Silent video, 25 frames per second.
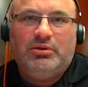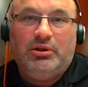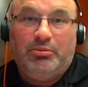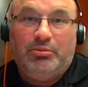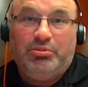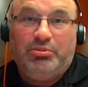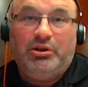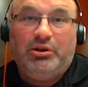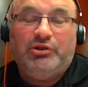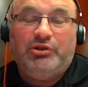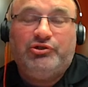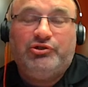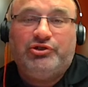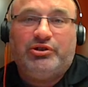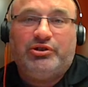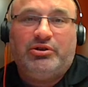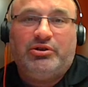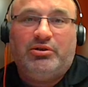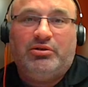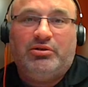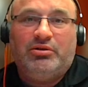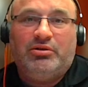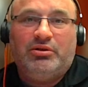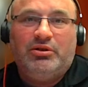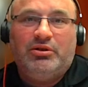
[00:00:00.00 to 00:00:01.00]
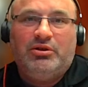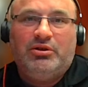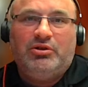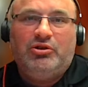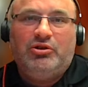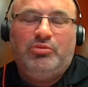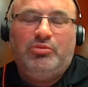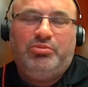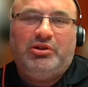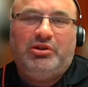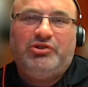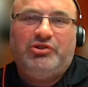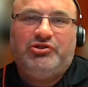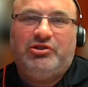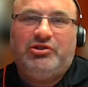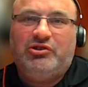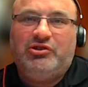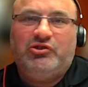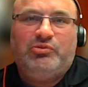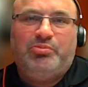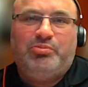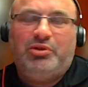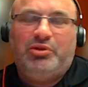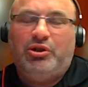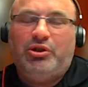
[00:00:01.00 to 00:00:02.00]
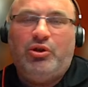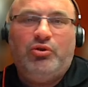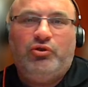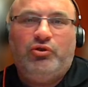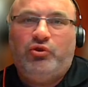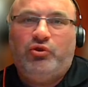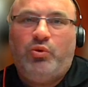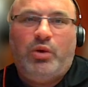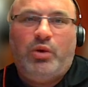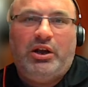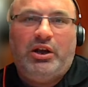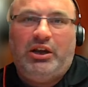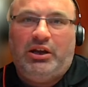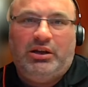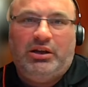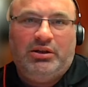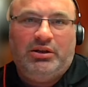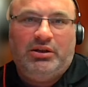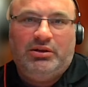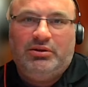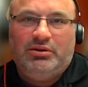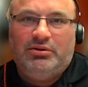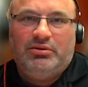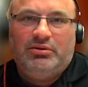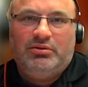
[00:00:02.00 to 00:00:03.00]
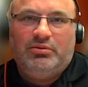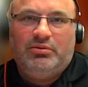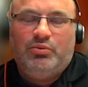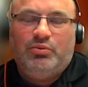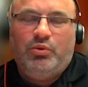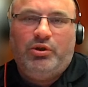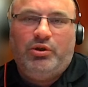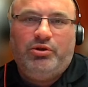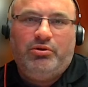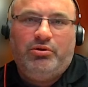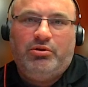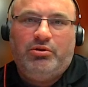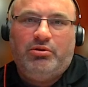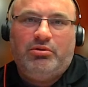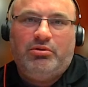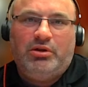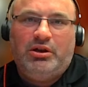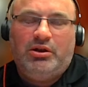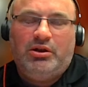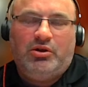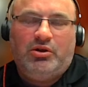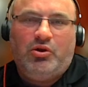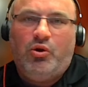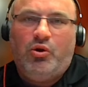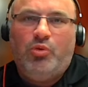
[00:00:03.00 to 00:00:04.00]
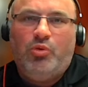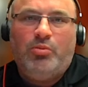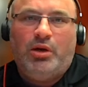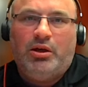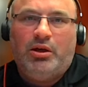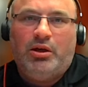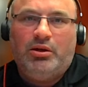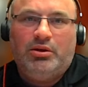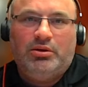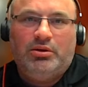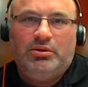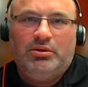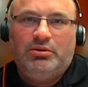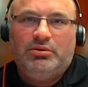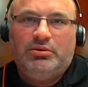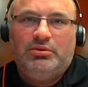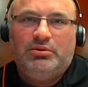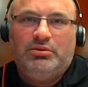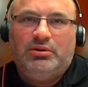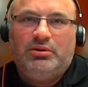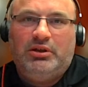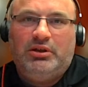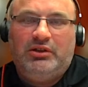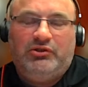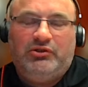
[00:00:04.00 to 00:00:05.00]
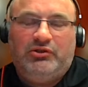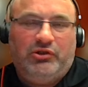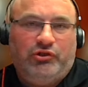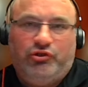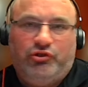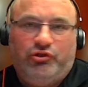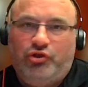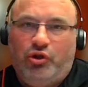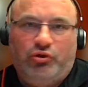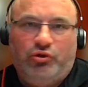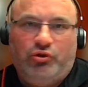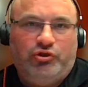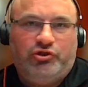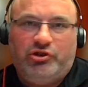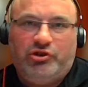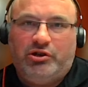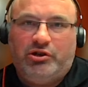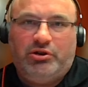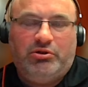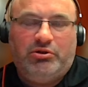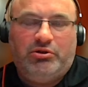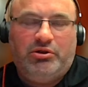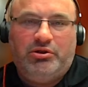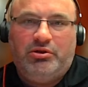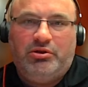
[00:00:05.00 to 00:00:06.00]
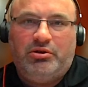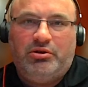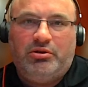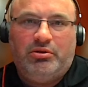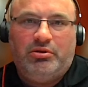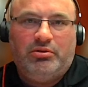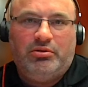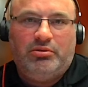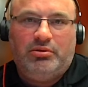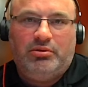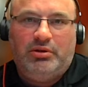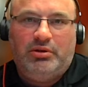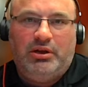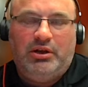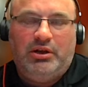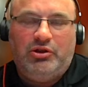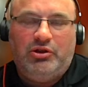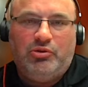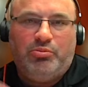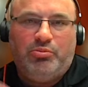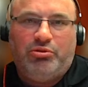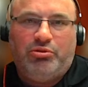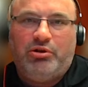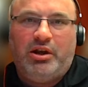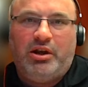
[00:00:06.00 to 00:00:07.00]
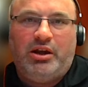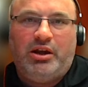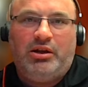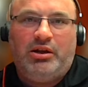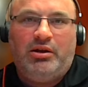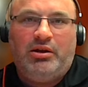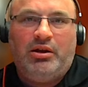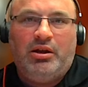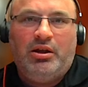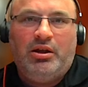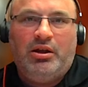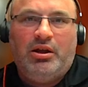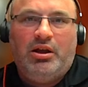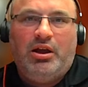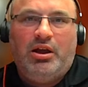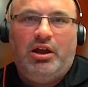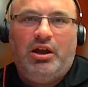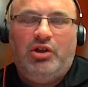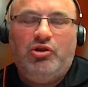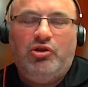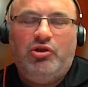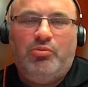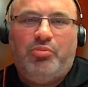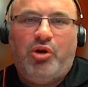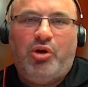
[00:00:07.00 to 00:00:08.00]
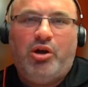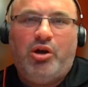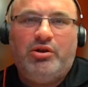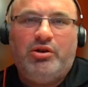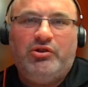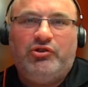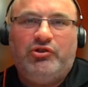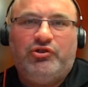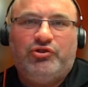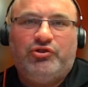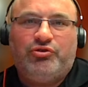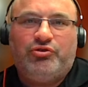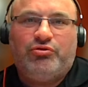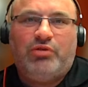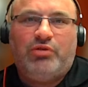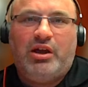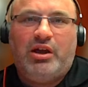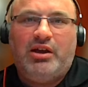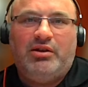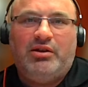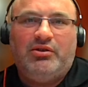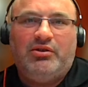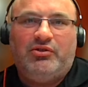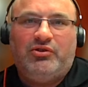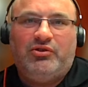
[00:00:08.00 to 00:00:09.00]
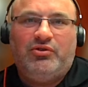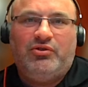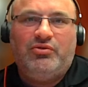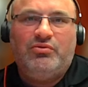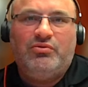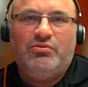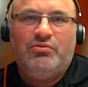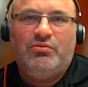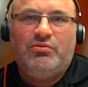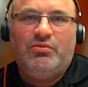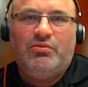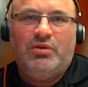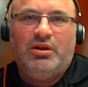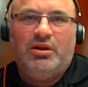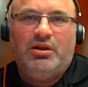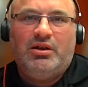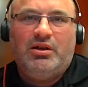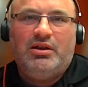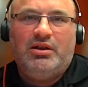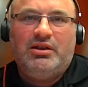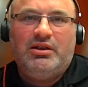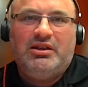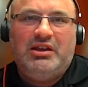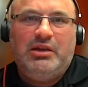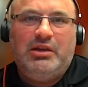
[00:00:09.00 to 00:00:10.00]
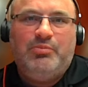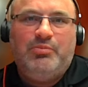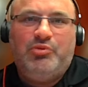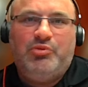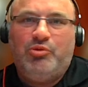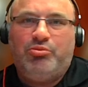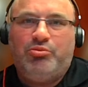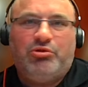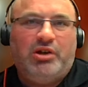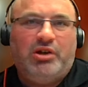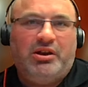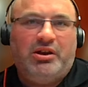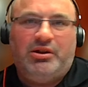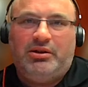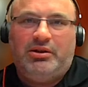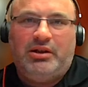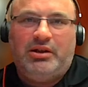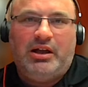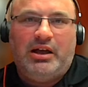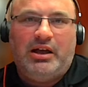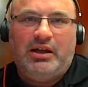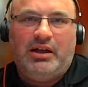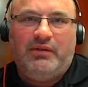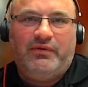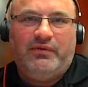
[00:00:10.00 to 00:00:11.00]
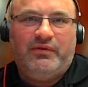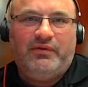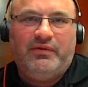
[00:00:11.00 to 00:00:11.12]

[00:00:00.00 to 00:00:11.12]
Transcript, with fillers: blood sugar your blood sugar is below 20 when you're in a coma it's there's no sugar in your in your brain and your body's trying to keep your brain alive